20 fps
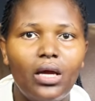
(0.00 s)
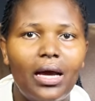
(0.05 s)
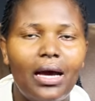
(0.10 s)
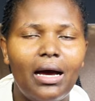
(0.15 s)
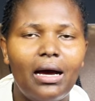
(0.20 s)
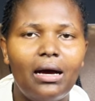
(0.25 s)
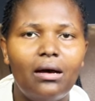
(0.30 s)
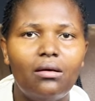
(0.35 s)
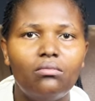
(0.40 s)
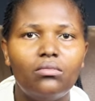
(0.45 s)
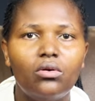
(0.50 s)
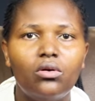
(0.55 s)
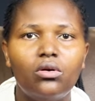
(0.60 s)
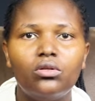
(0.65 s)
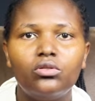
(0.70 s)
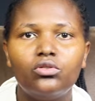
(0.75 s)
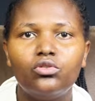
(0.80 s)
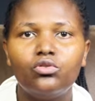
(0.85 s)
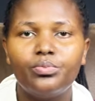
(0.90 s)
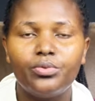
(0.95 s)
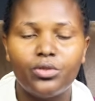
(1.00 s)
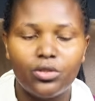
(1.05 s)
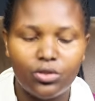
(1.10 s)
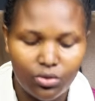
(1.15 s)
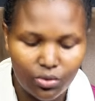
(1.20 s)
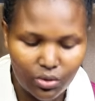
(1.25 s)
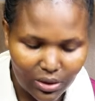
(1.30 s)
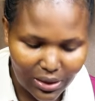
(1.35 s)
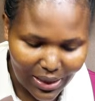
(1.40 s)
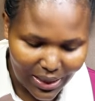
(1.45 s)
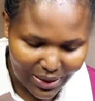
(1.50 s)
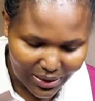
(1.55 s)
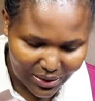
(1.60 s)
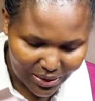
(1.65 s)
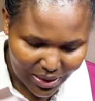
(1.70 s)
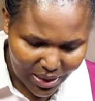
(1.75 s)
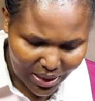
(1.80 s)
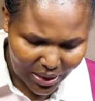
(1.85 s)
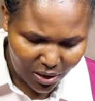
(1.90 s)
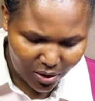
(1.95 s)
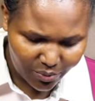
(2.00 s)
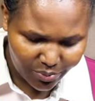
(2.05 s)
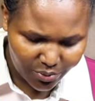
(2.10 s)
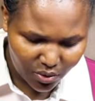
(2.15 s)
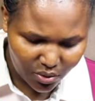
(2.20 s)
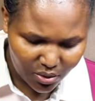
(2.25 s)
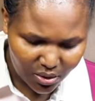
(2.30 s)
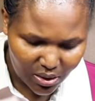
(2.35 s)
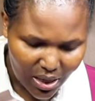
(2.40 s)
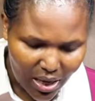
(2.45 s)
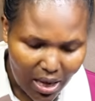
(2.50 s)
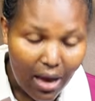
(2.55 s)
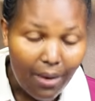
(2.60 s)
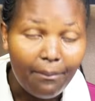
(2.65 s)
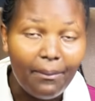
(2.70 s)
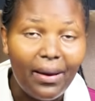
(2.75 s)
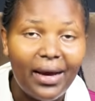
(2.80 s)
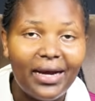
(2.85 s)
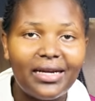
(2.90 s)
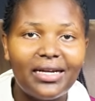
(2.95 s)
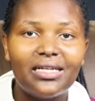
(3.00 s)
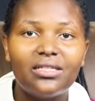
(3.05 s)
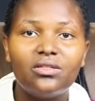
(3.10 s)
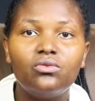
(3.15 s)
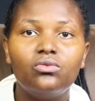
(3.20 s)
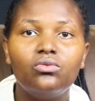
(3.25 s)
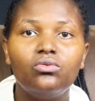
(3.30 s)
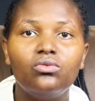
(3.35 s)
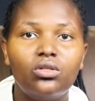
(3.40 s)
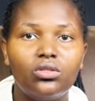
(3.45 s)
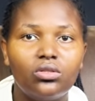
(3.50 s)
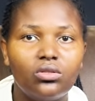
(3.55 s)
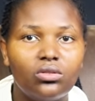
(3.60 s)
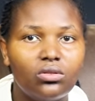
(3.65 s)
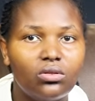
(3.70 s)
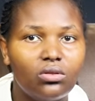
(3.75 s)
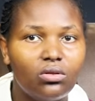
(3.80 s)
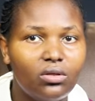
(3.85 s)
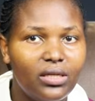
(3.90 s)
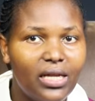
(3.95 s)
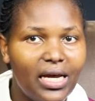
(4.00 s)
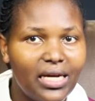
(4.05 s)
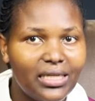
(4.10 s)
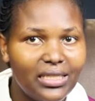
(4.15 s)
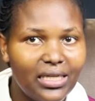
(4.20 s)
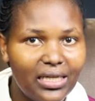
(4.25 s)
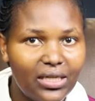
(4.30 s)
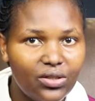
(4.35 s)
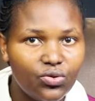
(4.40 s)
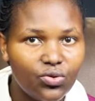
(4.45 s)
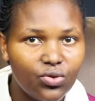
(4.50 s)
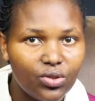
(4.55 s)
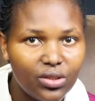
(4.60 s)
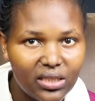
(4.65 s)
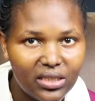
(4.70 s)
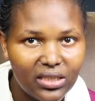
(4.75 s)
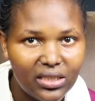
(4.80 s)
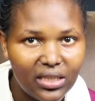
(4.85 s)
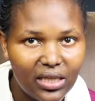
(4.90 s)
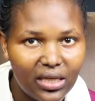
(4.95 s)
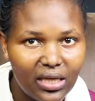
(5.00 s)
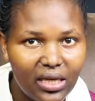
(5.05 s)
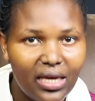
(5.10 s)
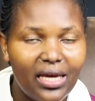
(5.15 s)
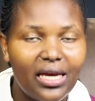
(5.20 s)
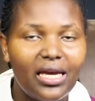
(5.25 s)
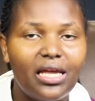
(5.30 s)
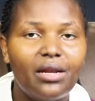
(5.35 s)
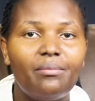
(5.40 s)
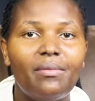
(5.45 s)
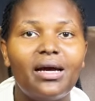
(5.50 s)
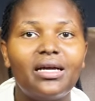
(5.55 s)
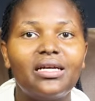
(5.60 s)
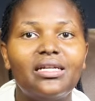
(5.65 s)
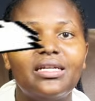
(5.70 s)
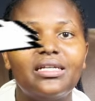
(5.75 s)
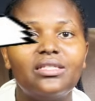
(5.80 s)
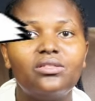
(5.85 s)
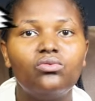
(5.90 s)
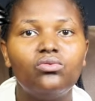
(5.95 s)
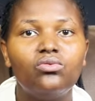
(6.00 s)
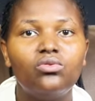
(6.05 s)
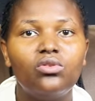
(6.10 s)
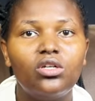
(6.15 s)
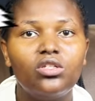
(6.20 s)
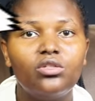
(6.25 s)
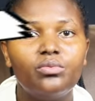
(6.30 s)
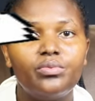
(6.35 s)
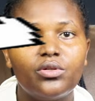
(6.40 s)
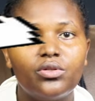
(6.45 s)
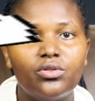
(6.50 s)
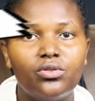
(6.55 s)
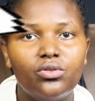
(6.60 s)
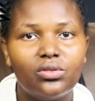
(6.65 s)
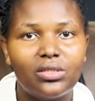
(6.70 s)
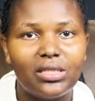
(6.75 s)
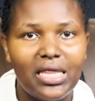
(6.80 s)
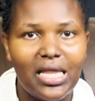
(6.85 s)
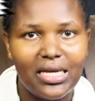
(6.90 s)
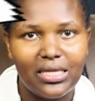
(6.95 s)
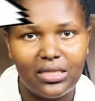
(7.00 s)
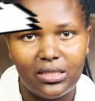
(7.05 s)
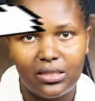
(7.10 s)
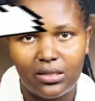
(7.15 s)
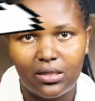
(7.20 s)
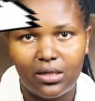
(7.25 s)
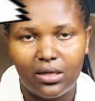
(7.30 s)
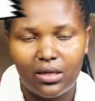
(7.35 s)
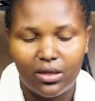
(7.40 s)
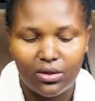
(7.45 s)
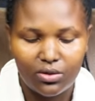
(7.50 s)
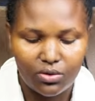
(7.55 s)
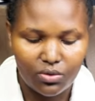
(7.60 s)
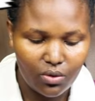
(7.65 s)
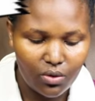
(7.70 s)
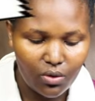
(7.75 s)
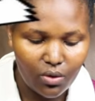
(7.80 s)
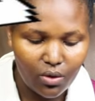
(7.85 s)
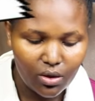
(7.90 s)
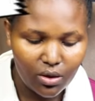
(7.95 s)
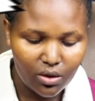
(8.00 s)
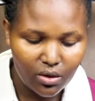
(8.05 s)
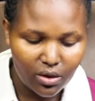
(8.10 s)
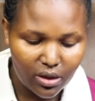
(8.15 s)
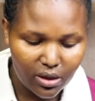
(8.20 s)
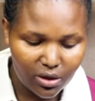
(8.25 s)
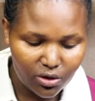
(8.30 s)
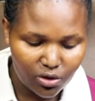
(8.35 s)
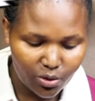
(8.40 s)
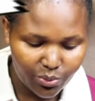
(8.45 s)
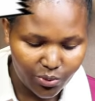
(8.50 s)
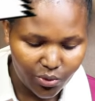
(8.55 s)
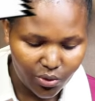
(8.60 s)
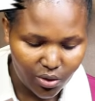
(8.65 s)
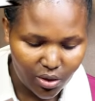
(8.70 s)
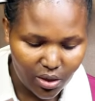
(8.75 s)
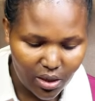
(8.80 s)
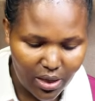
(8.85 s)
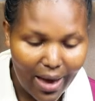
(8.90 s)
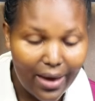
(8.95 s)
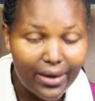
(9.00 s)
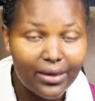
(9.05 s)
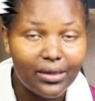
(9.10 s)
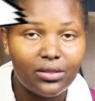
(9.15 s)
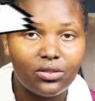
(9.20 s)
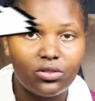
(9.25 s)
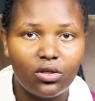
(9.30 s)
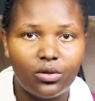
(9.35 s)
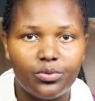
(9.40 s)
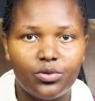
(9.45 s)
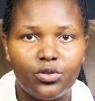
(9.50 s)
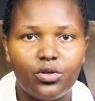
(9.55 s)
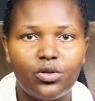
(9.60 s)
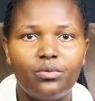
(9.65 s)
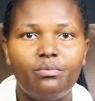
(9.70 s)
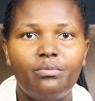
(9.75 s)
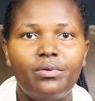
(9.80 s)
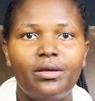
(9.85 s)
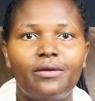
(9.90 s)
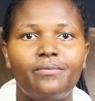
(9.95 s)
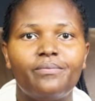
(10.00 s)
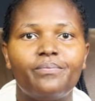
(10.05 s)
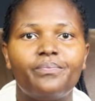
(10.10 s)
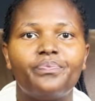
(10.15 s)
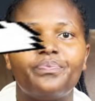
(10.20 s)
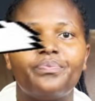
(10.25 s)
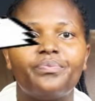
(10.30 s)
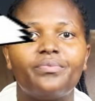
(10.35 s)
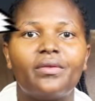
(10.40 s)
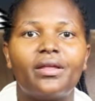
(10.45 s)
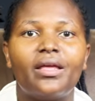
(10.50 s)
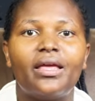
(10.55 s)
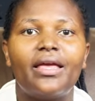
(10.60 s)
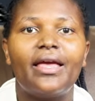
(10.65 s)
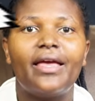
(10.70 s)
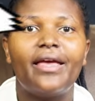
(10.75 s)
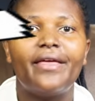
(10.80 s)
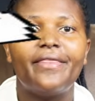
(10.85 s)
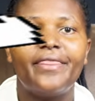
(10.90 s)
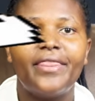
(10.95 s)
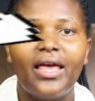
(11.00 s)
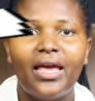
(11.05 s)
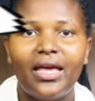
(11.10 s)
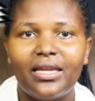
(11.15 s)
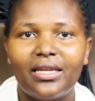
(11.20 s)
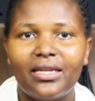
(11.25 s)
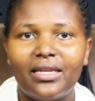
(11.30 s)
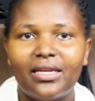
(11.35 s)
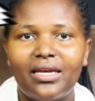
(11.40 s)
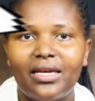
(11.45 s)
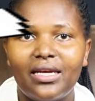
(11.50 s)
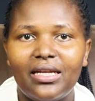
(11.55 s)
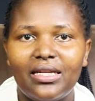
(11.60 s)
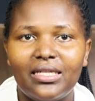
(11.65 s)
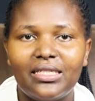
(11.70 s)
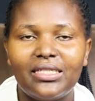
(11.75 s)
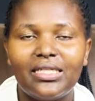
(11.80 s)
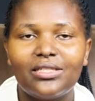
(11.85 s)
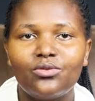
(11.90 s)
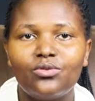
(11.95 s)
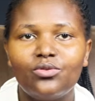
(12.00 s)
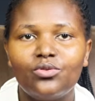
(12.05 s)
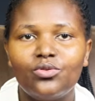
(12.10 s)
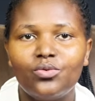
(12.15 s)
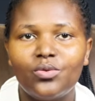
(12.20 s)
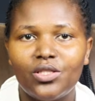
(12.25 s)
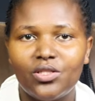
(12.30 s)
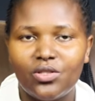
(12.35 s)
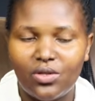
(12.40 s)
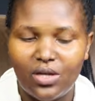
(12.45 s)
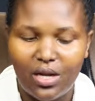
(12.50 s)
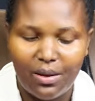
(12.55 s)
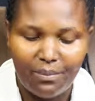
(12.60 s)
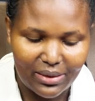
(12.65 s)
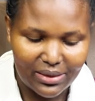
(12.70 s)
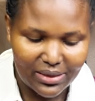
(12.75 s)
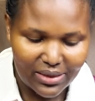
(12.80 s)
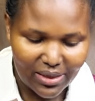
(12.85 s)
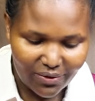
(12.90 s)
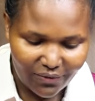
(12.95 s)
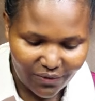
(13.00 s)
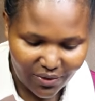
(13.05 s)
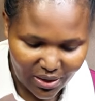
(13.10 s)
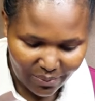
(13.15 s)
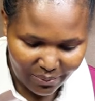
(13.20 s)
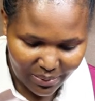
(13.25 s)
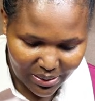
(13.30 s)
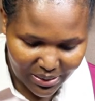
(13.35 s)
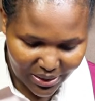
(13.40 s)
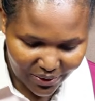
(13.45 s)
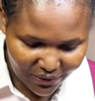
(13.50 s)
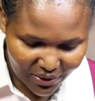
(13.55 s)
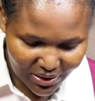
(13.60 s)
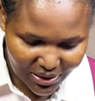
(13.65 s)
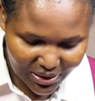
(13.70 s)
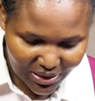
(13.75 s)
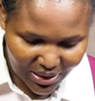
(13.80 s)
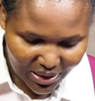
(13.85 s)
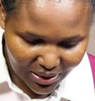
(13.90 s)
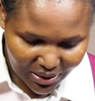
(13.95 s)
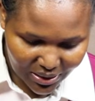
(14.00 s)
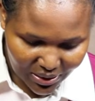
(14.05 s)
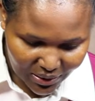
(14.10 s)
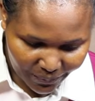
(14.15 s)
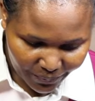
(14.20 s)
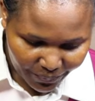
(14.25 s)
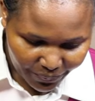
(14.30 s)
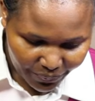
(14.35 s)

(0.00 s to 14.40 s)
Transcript: or to produce light, the other options, magnets do not conduct electricity and magnets do not produce light. So the only correct option here is option B. And then let us go to question number 7. Number 7 says,